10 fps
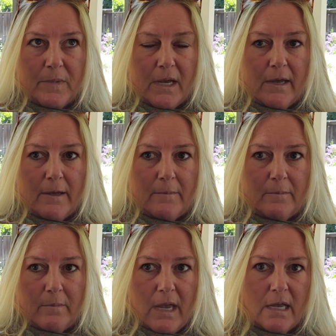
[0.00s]

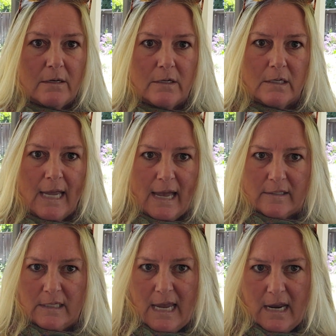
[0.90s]
and
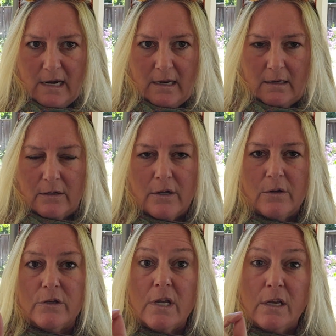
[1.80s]
cascading.
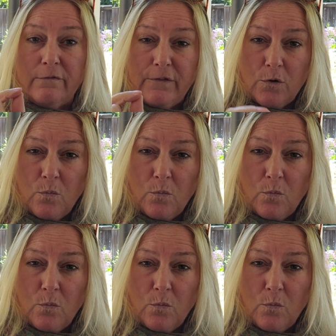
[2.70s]
And if you